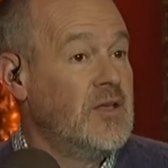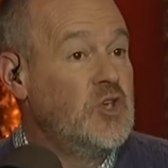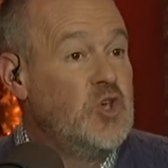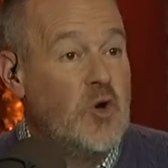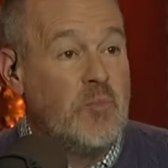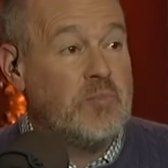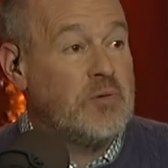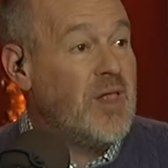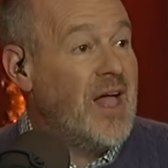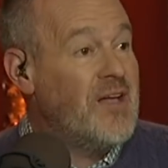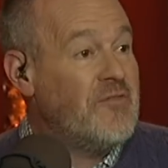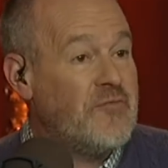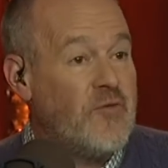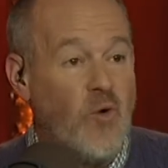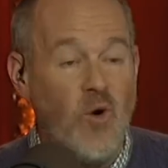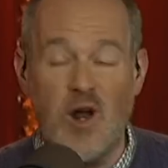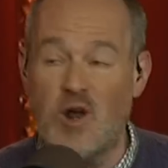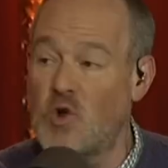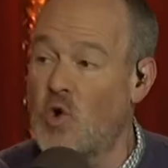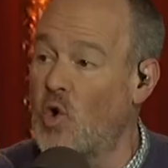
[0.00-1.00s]
you play
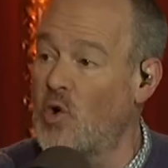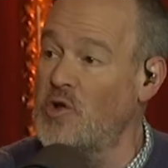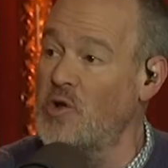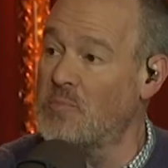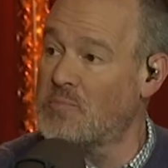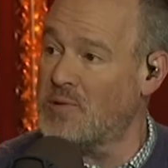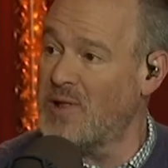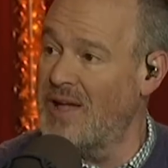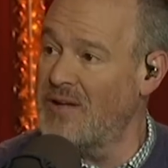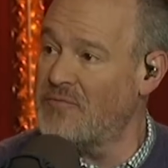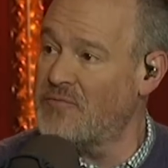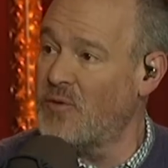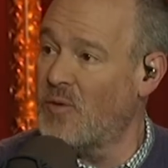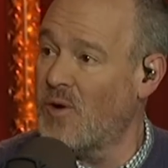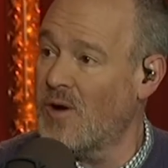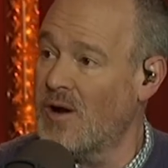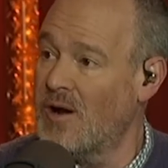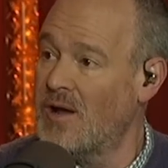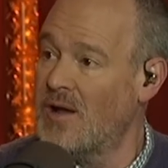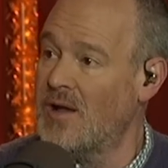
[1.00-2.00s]
for and who you play
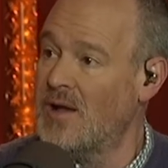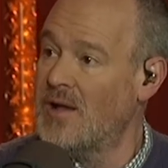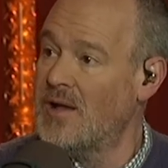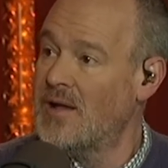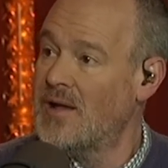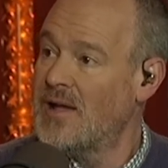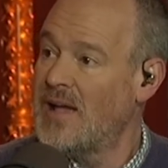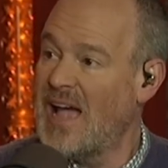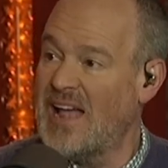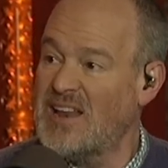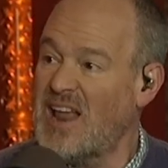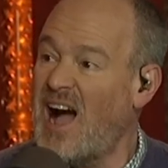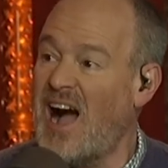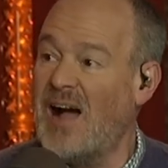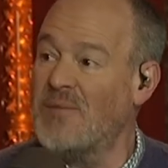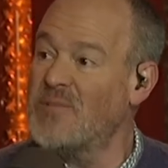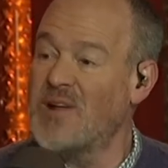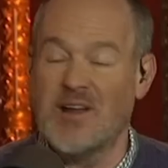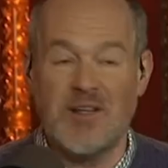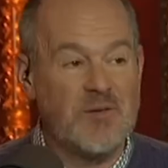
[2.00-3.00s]
for, and
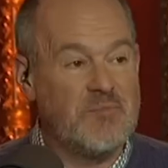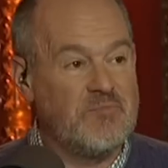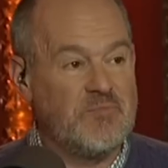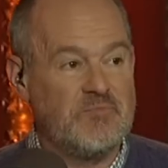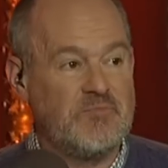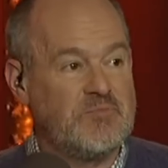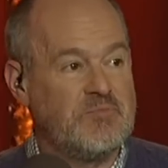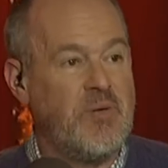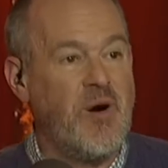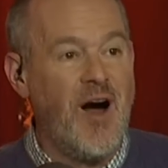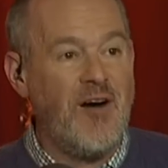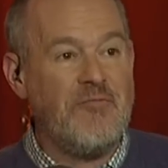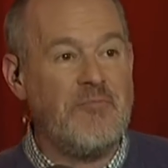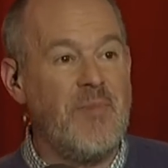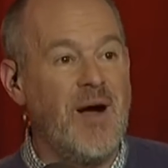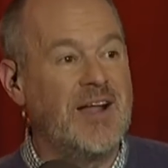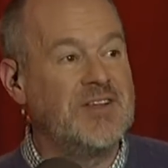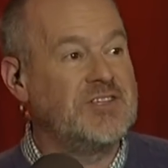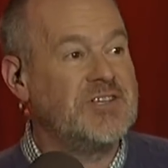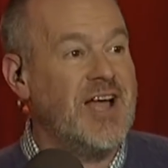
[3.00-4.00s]
I'm going to puff
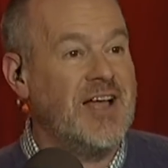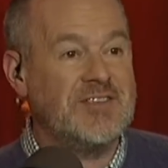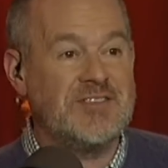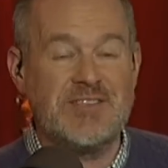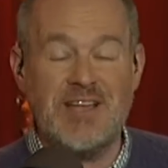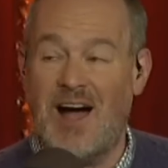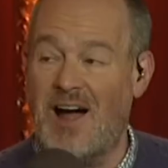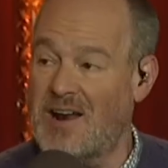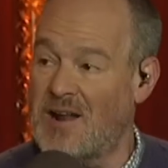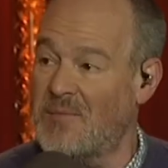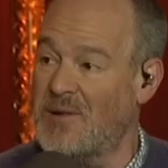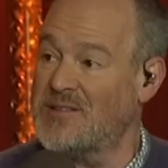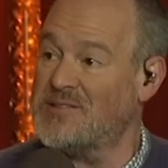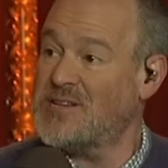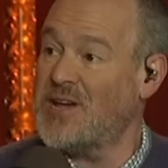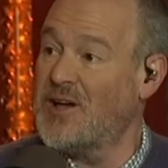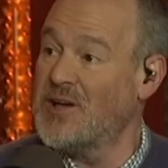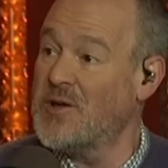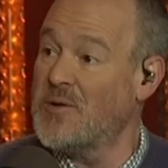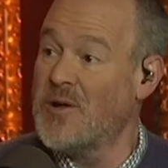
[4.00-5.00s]
my chest out. I'm going to
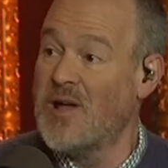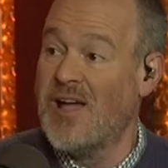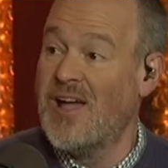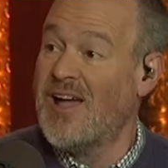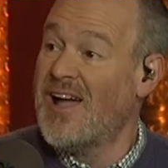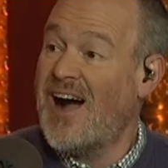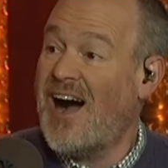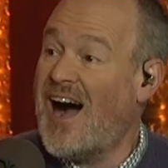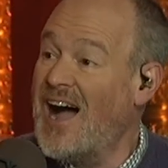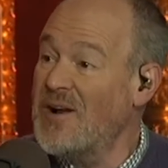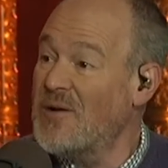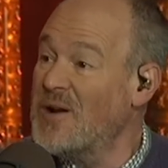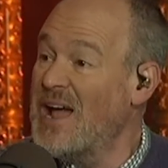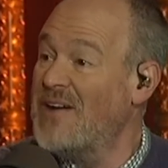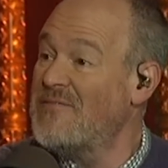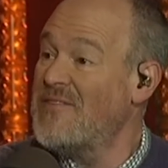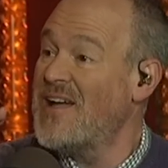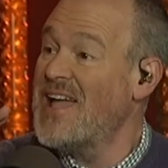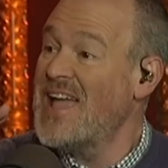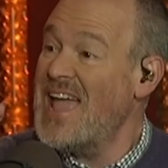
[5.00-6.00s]
tell you, I don't
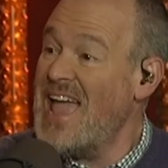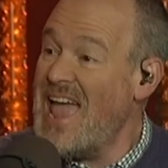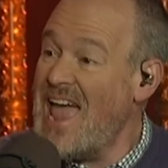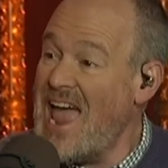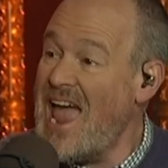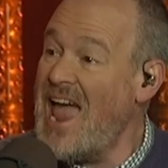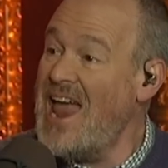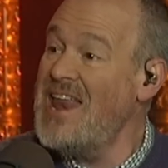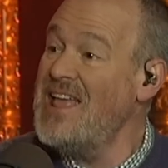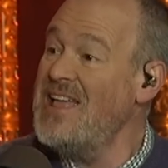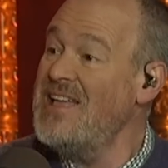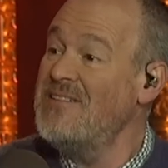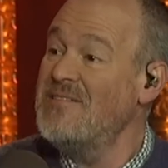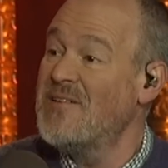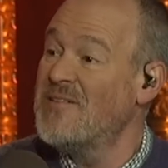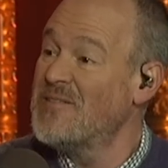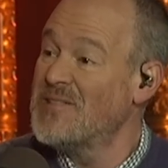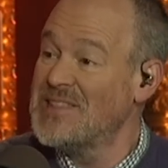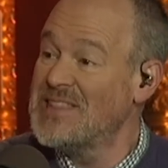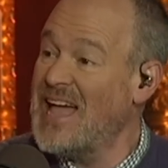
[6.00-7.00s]
have
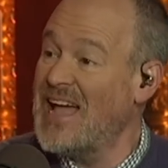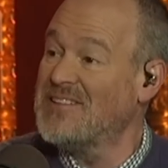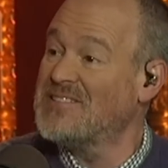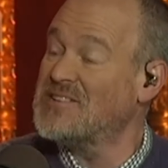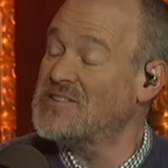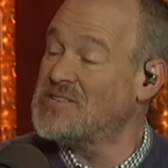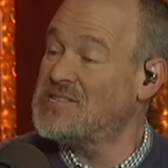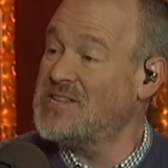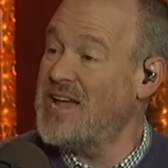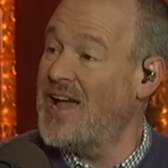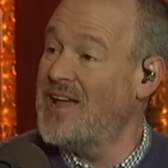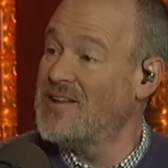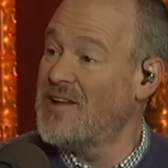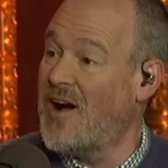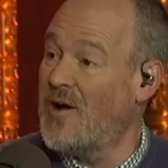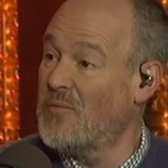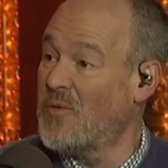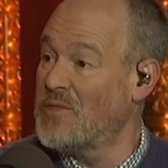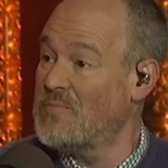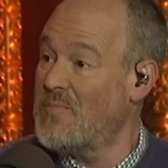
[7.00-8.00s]
any leg to stand
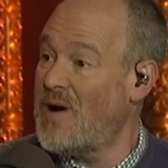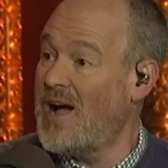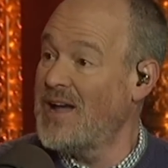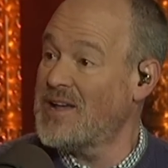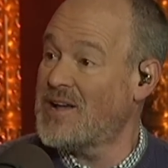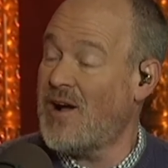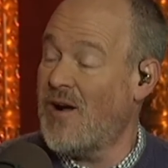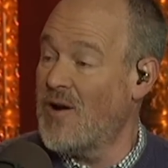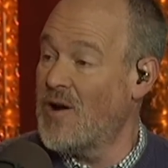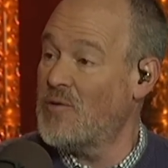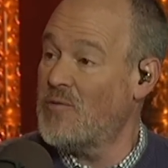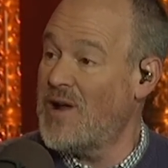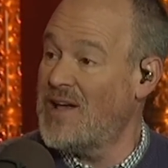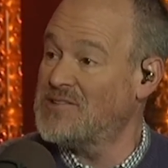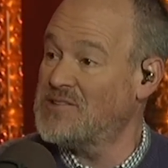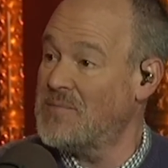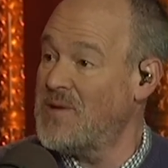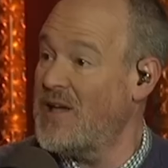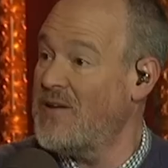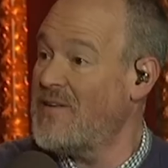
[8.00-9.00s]
on with my current
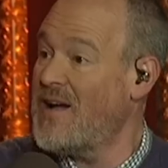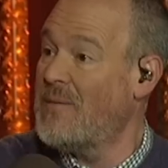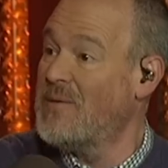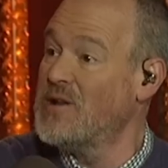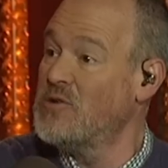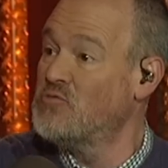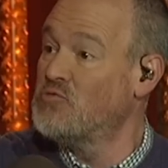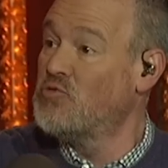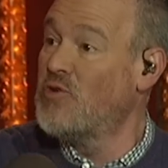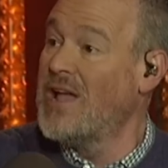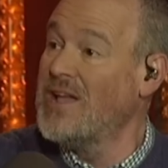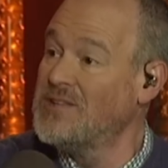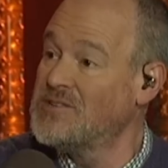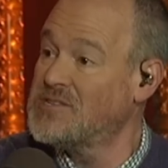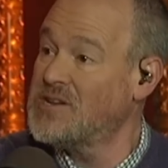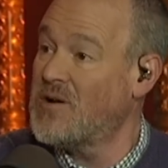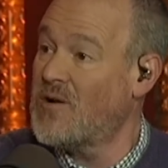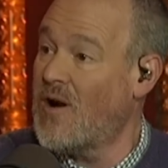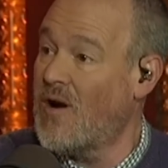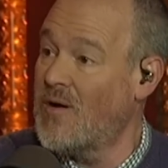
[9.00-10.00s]
resume of how many
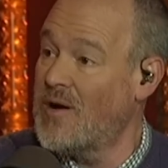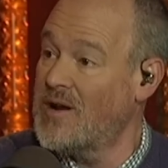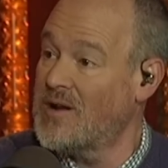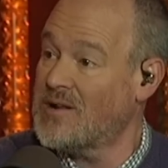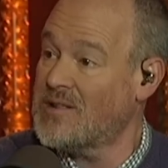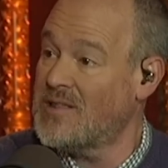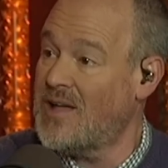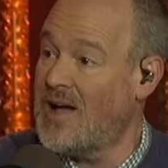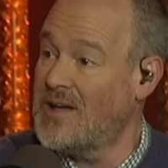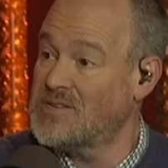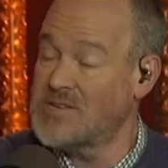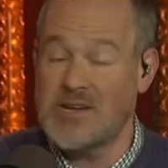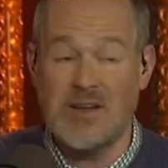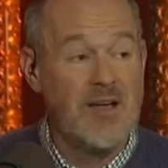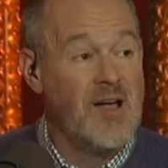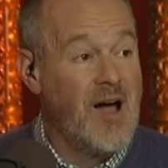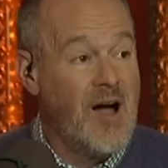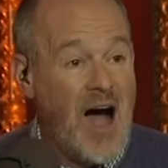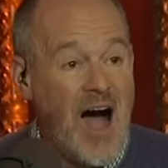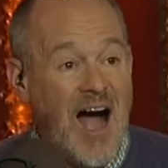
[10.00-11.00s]
rings there are in the closet.
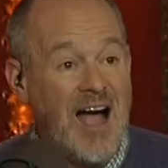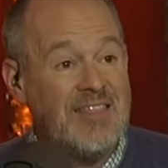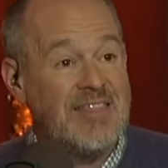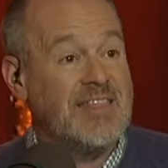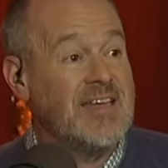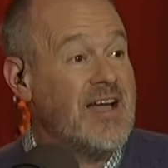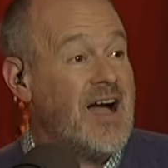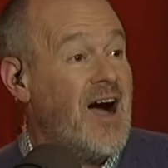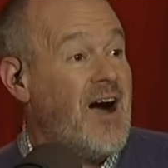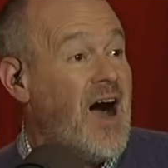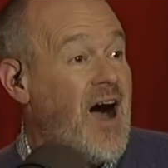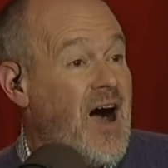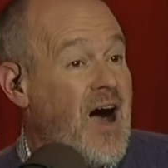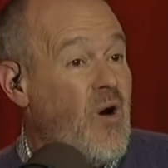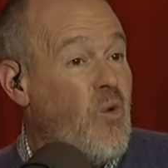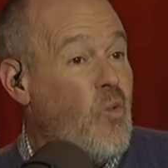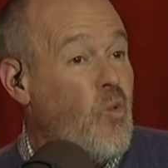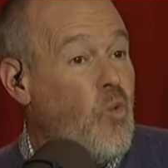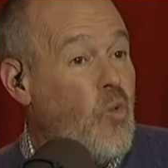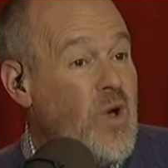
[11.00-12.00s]
I think
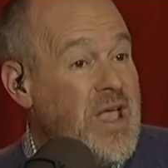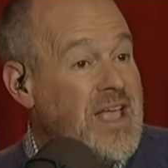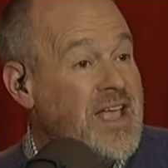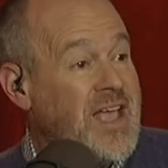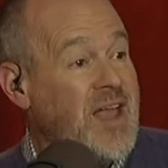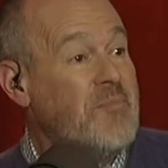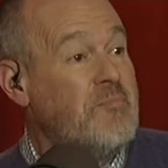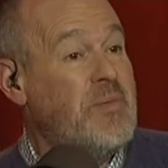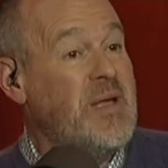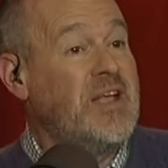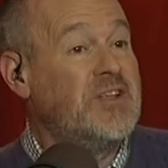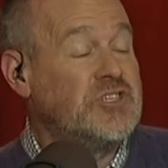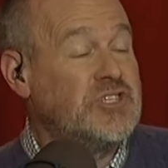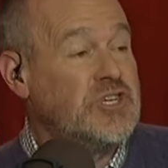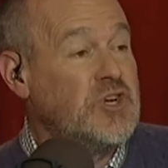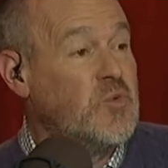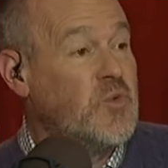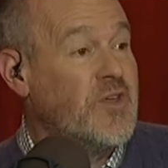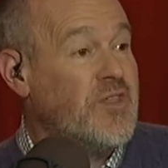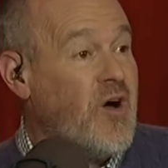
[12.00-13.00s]
we can beat
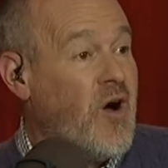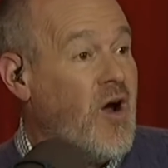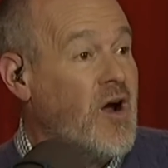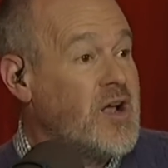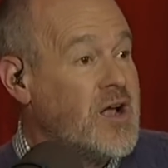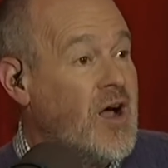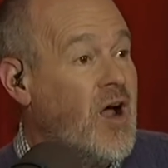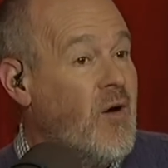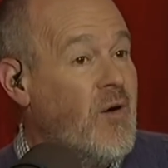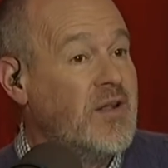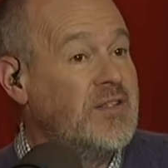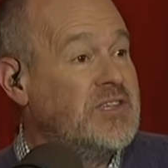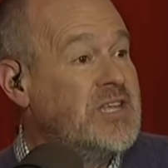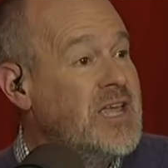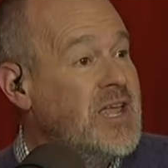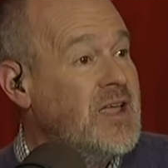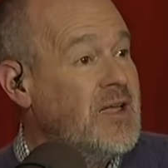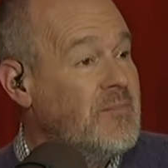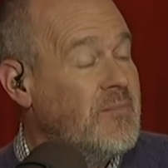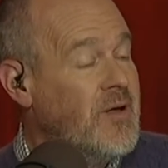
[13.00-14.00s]
you with our current
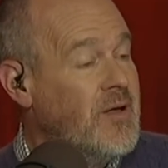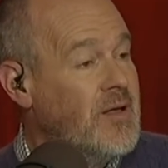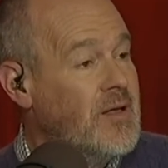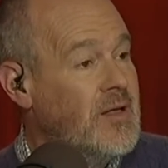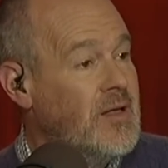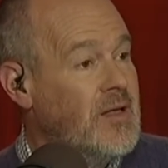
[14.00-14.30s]
team.